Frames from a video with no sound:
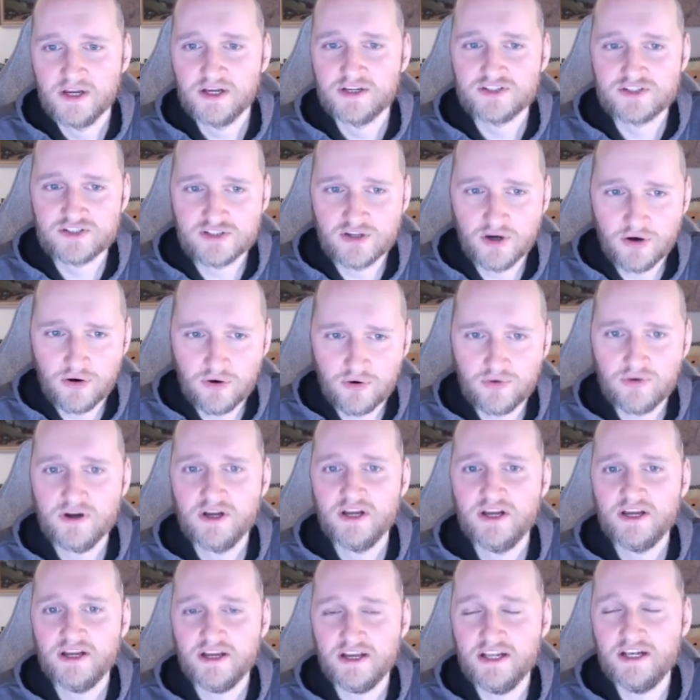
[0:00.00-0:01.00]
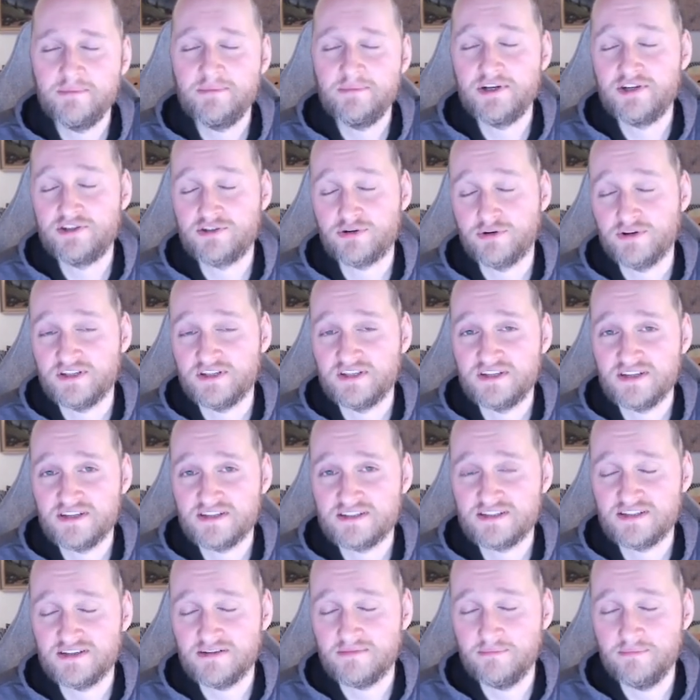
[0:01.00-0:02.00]
So in a
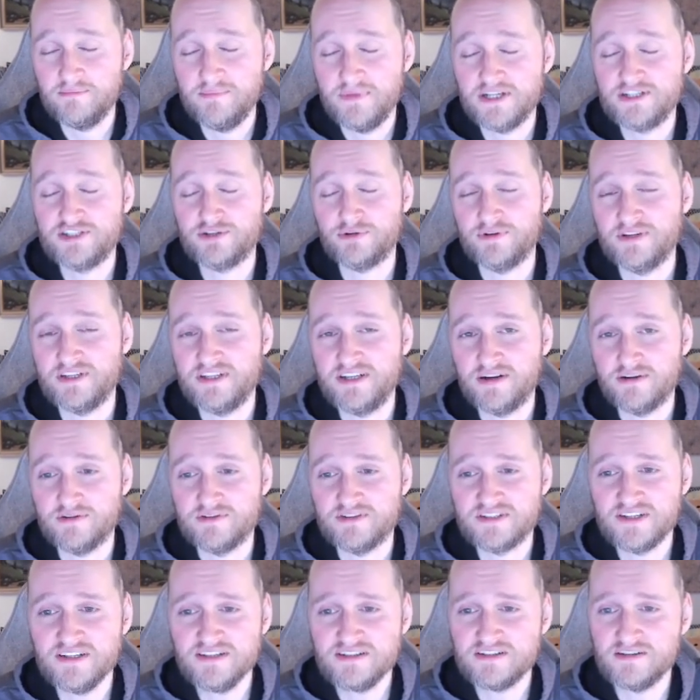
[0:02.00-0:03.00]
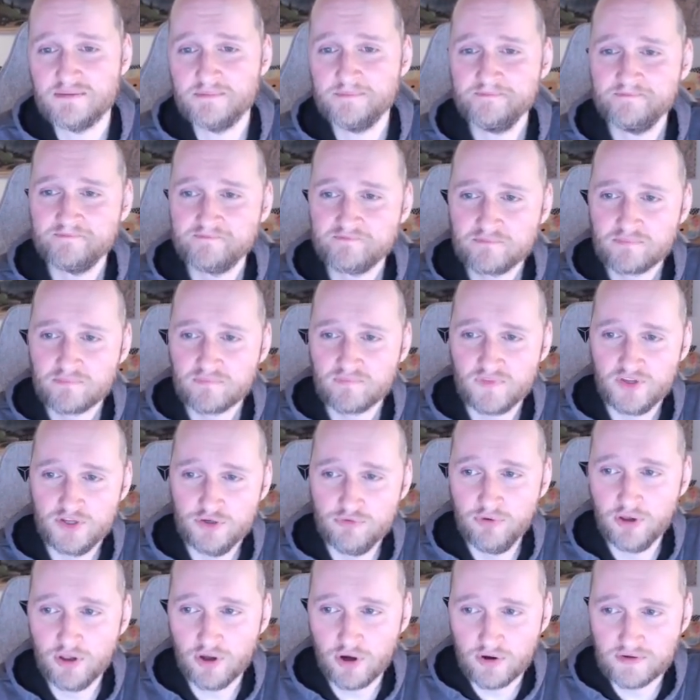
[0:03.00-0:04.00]
majoritarian system,
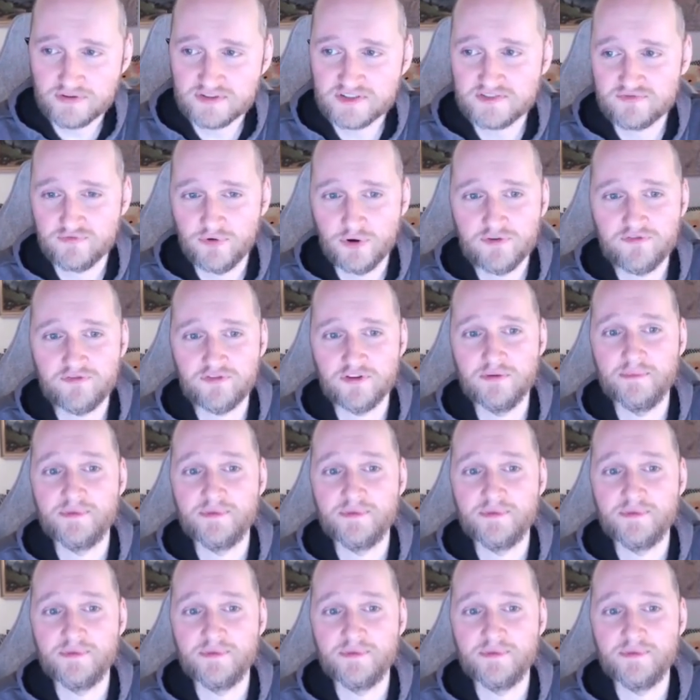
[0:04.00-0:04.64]
you will always vote for